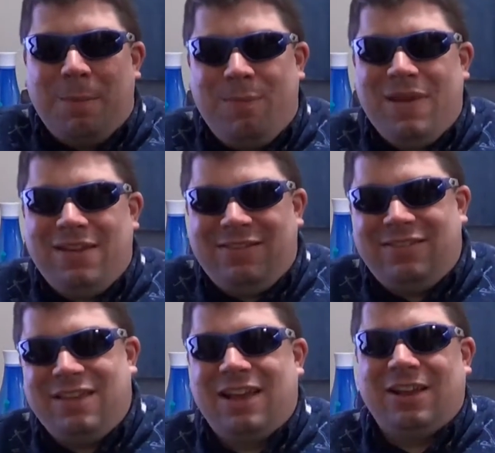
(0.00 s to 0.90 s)

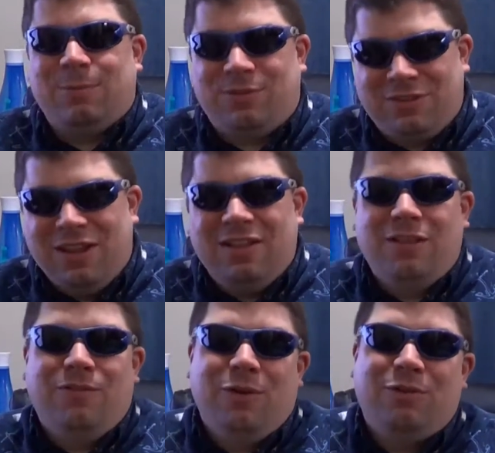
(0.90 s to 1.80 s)
bass setups
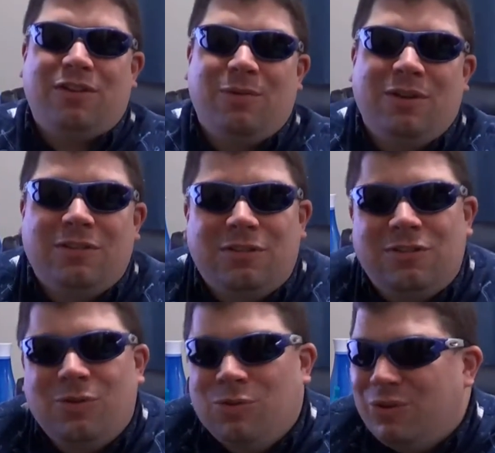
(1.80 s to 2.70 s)
the folks I went to
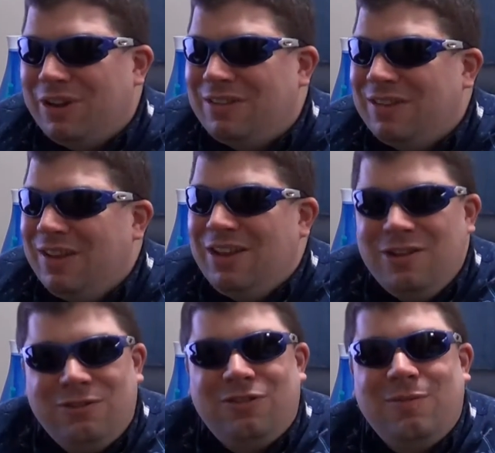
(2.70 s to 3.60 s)
school with
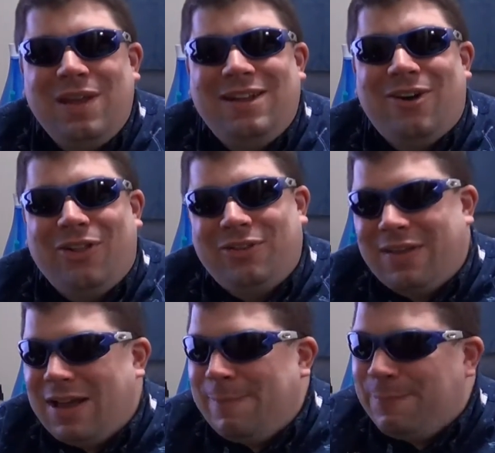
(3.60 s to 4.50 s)
used to make all the
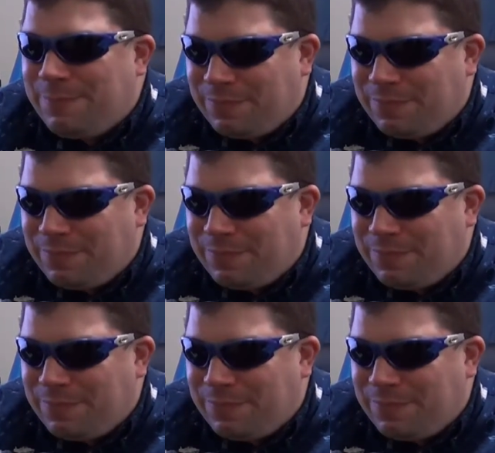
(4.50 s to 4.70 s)
time.